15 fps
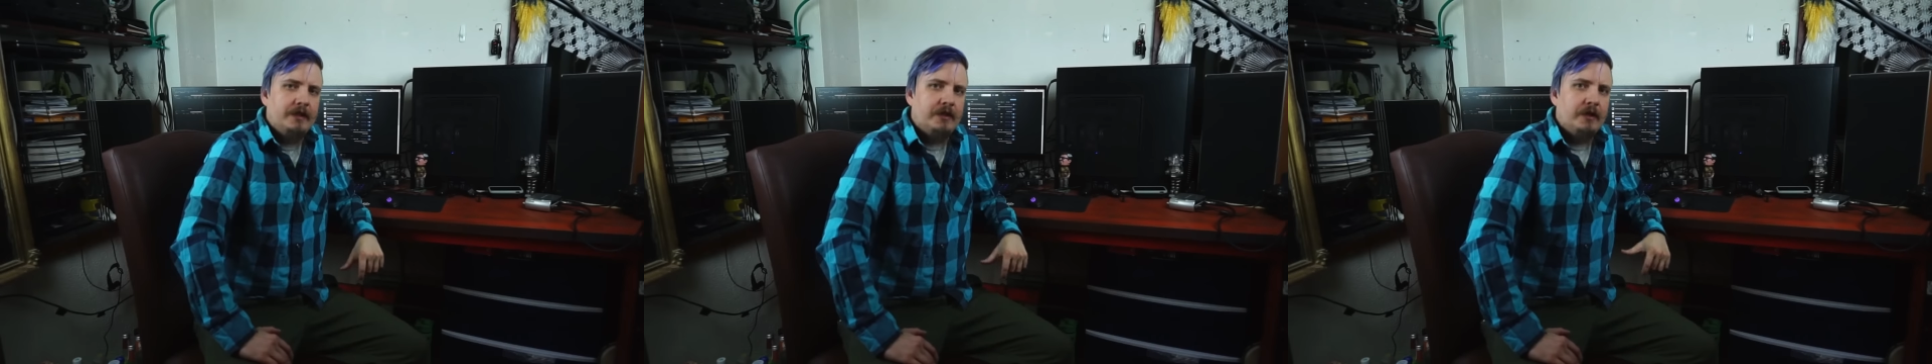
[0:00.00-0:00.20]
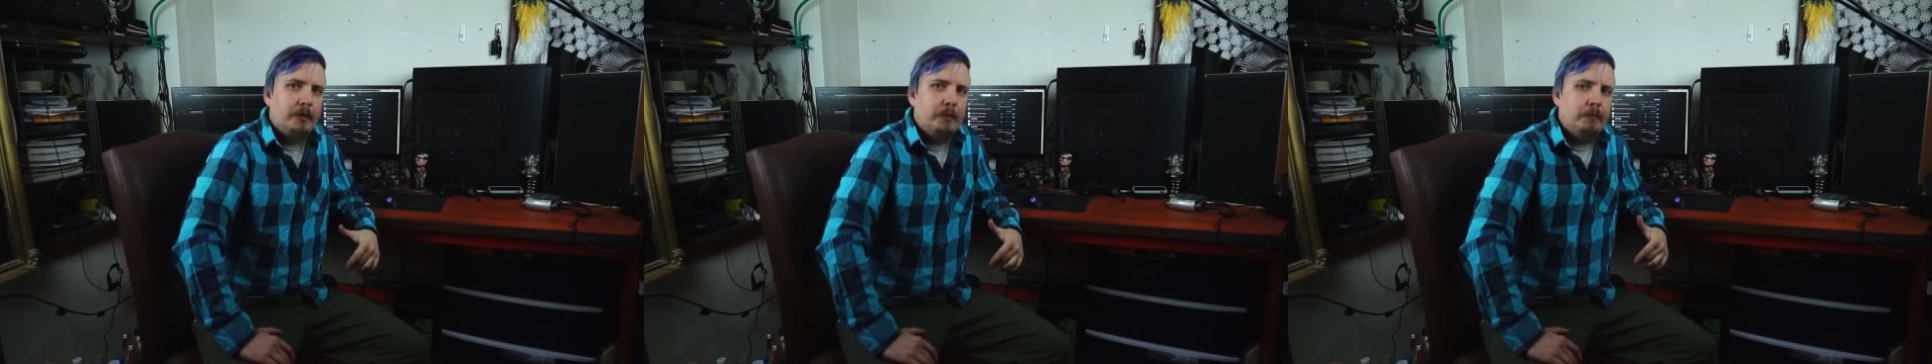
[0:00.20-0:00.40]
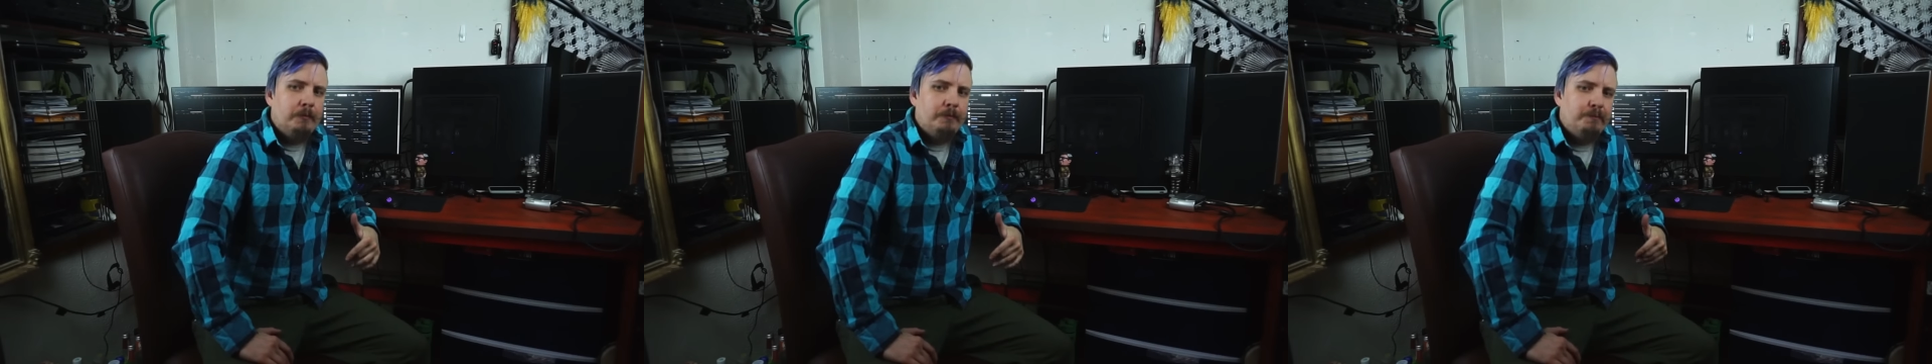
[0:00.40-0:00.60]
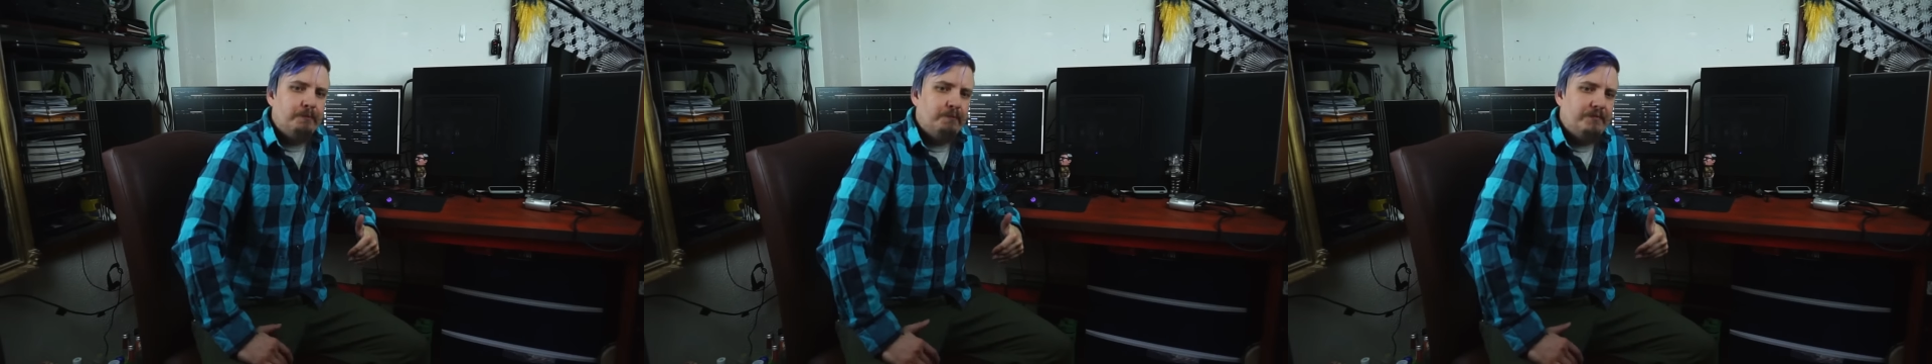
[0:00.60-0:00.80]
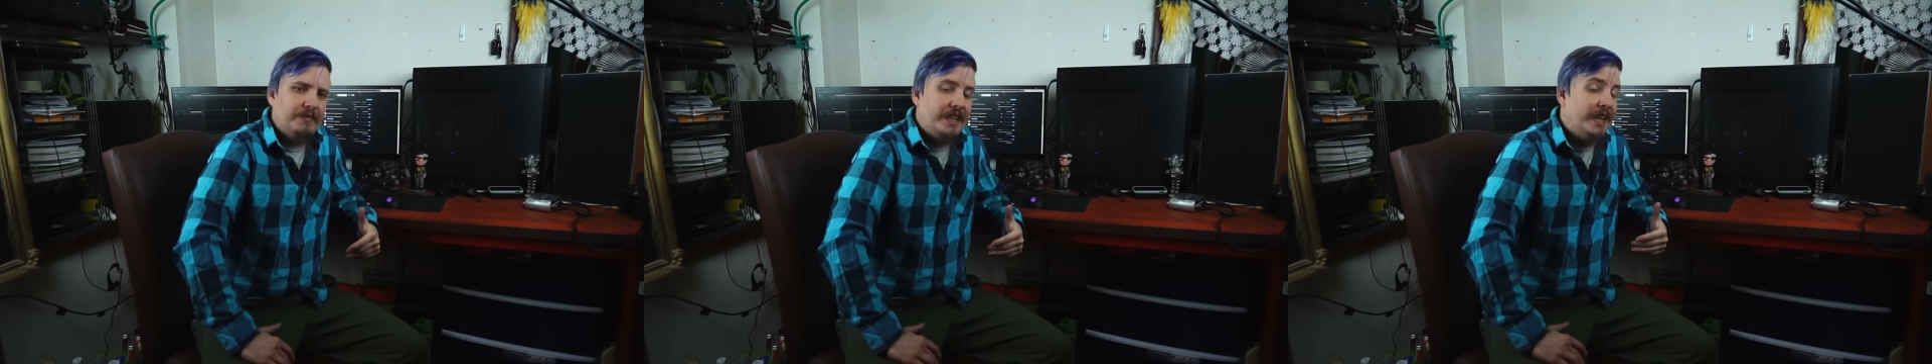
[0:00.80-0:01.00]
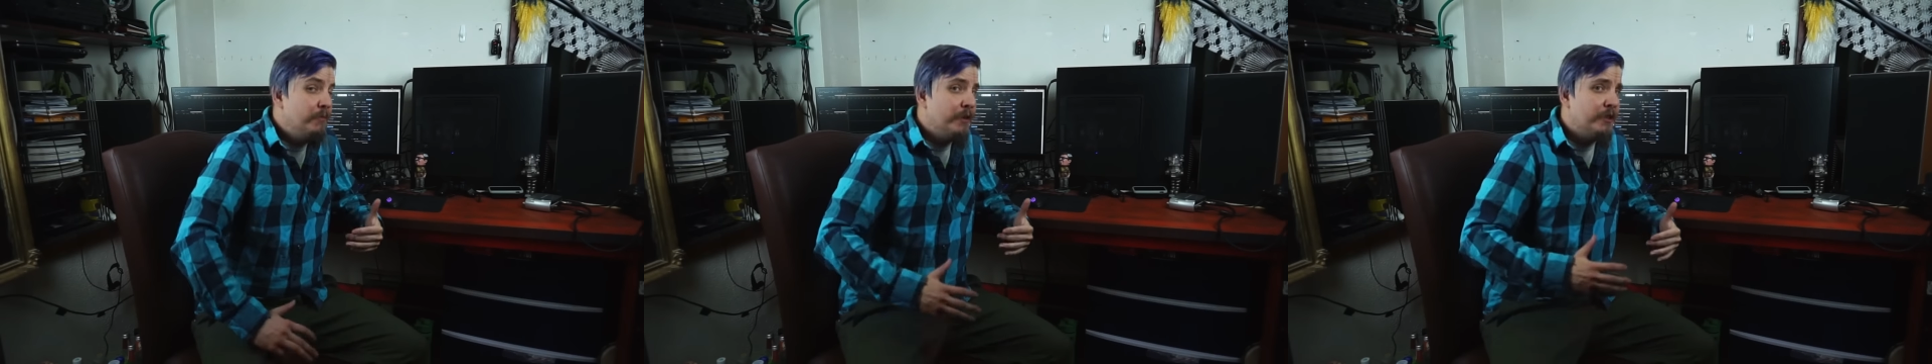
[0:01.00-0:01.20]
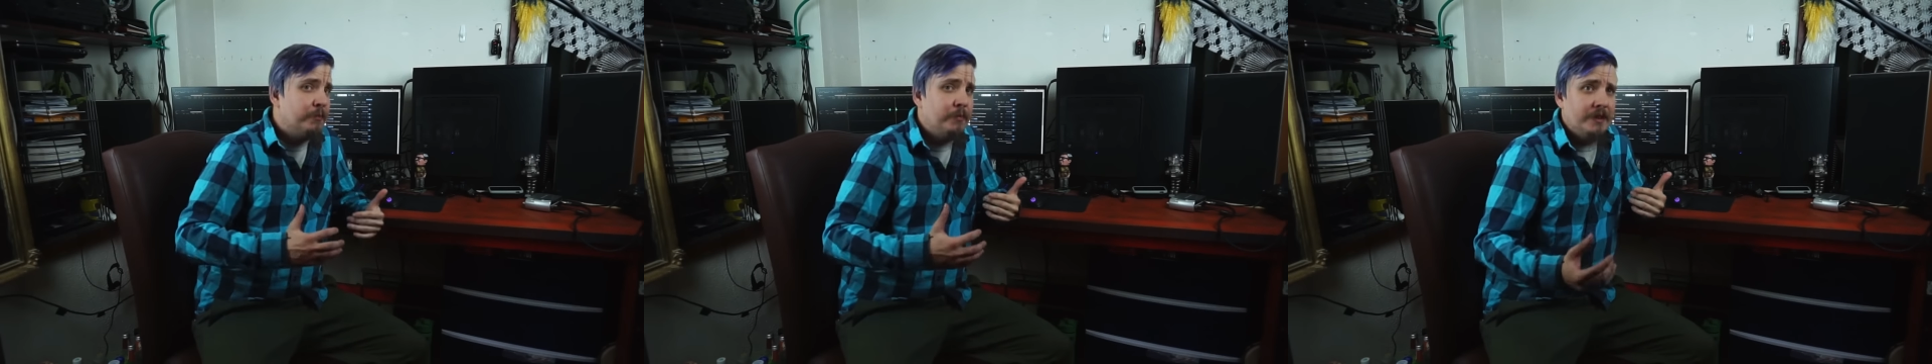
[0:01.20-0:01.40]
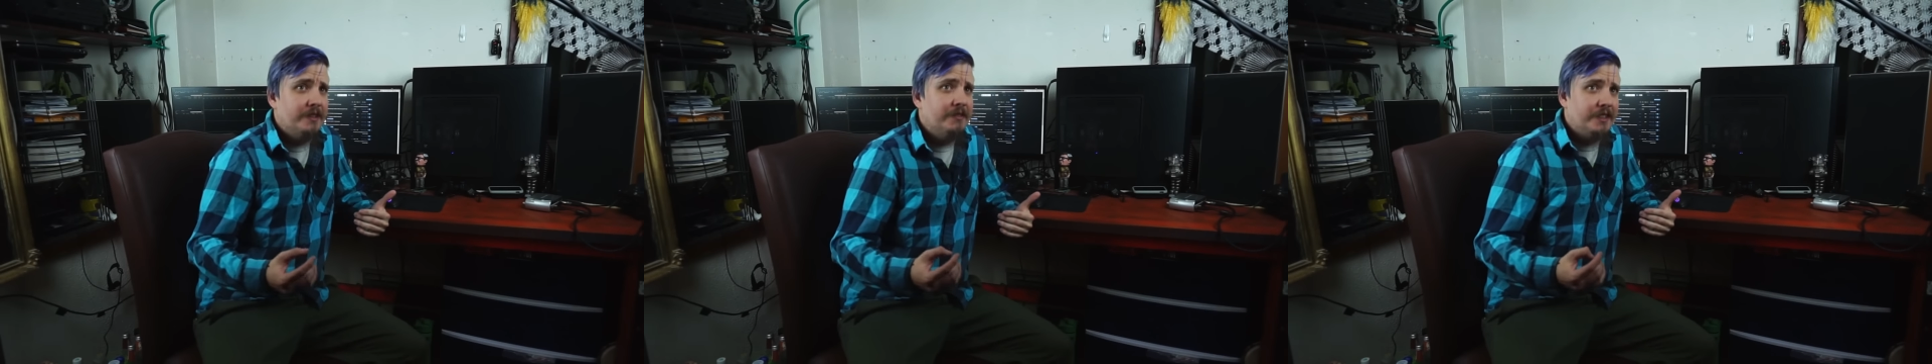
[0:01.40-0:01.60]
So, I must
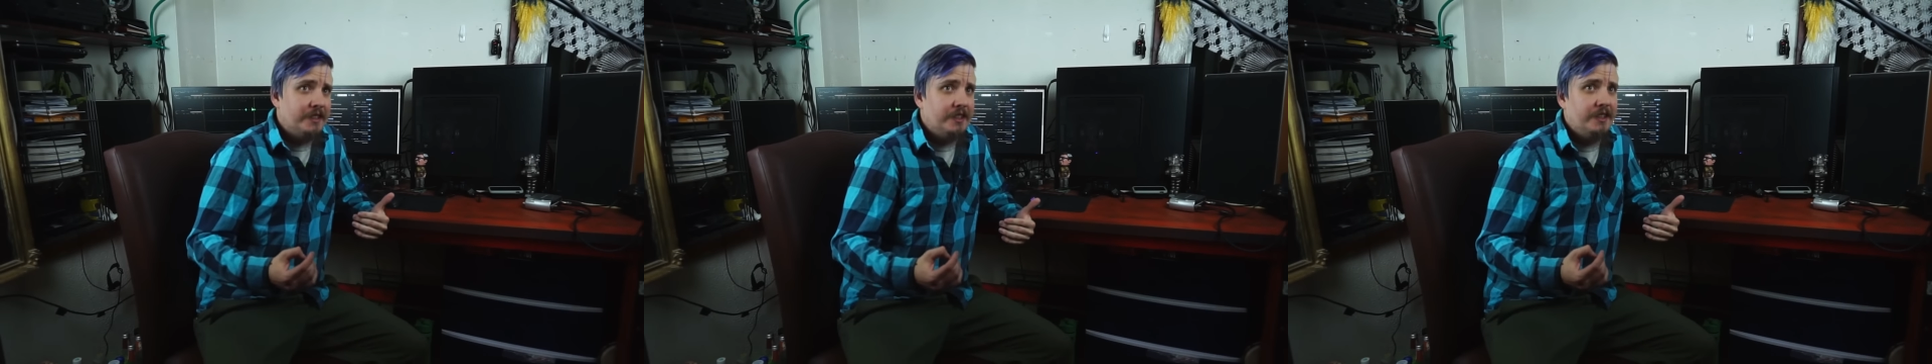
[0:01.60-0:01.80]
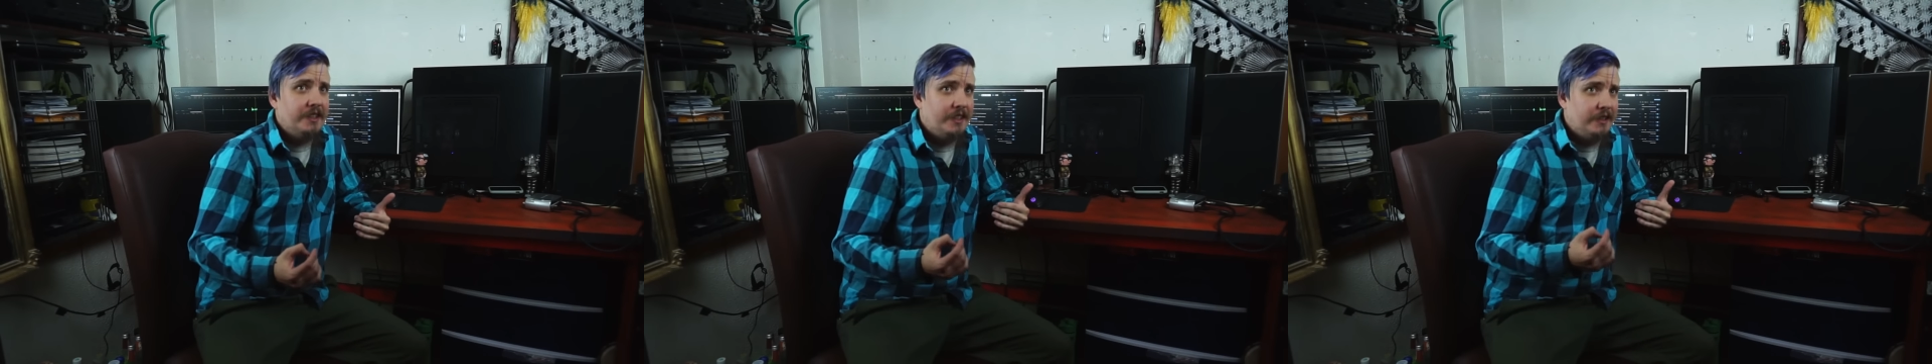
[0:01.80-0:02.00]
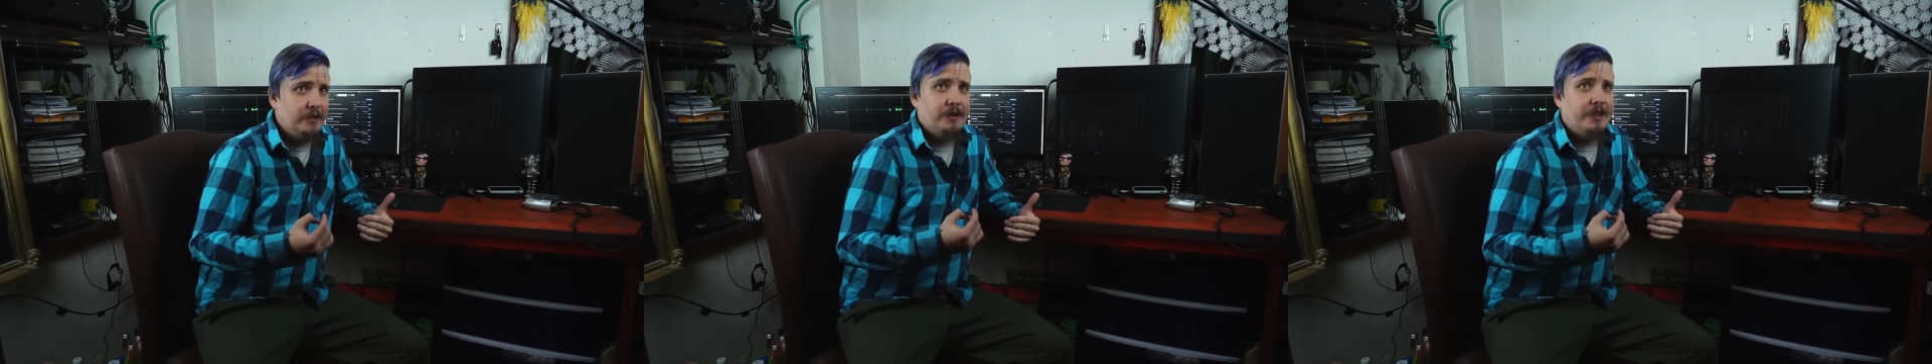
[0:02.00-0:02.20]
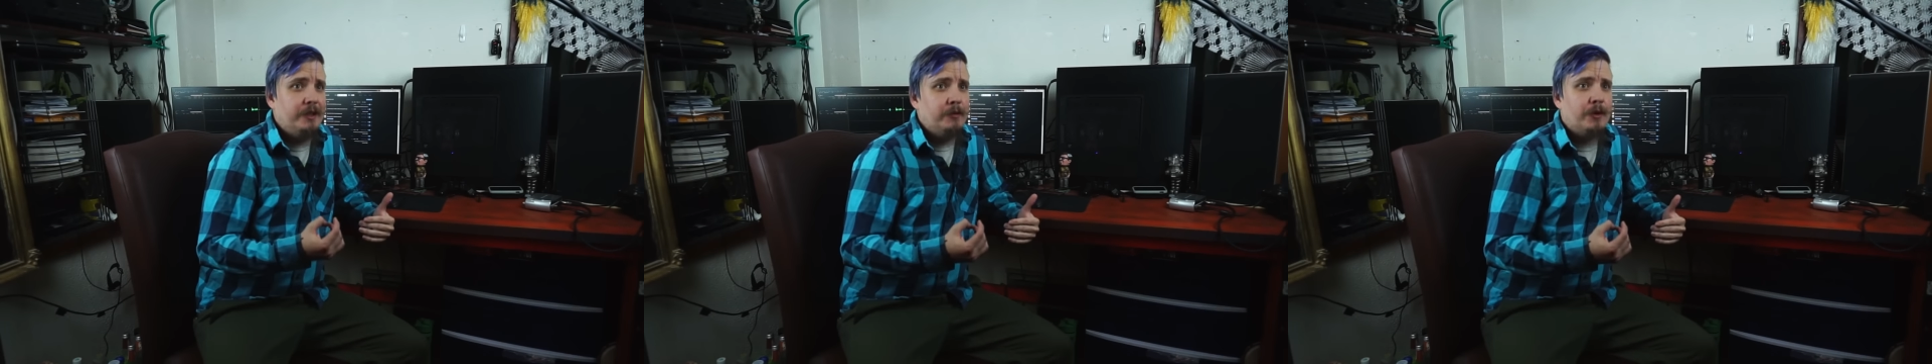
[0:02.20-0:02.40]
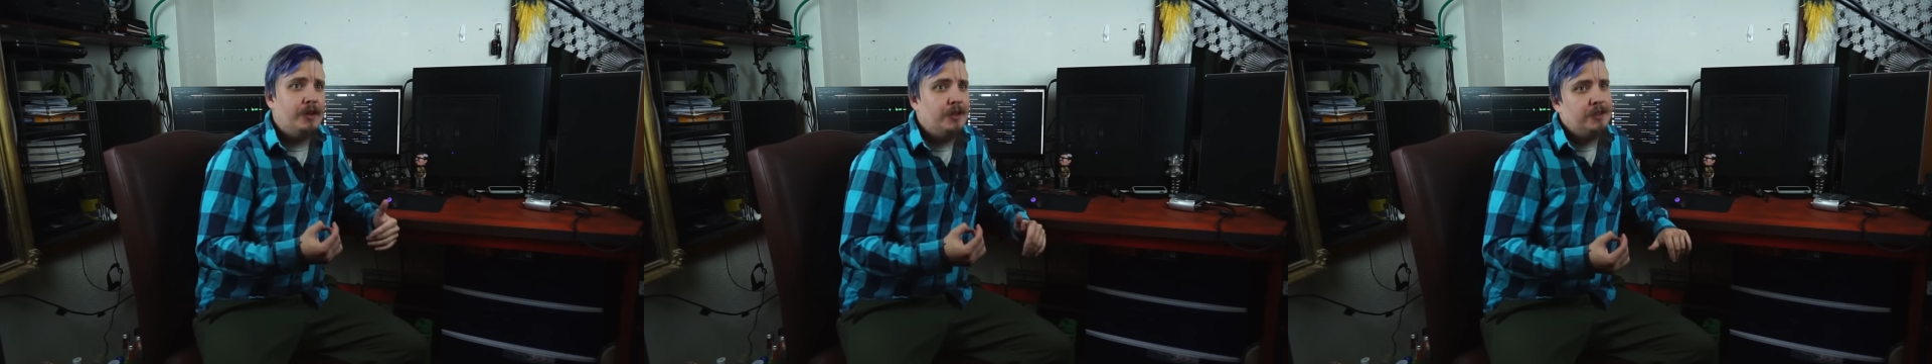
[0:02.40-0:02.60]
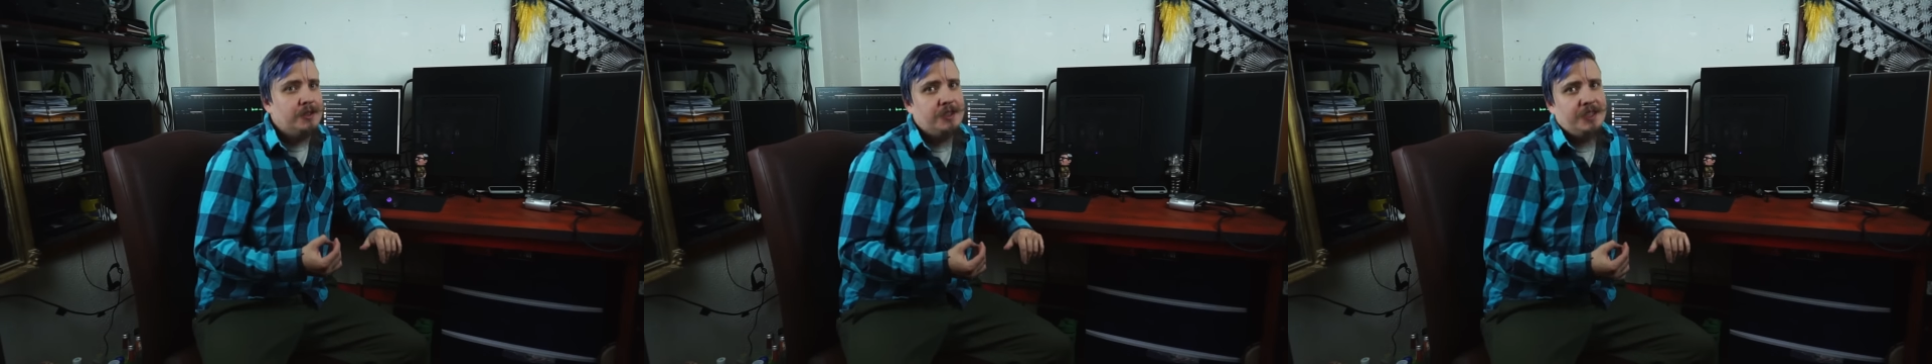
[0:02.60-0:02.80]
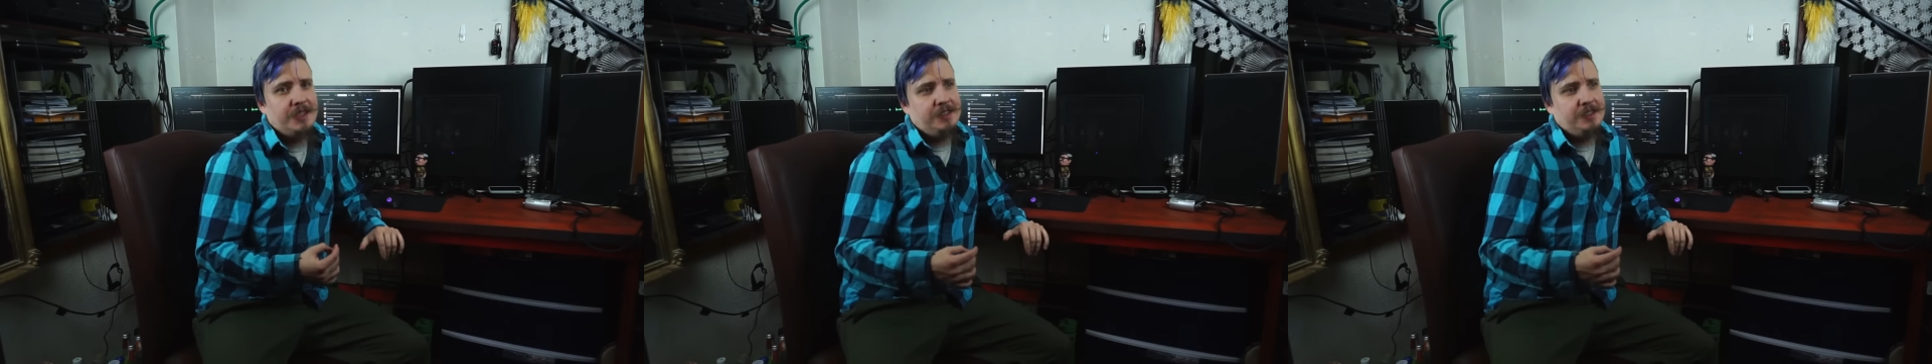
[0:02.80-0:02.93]
be living under a rock,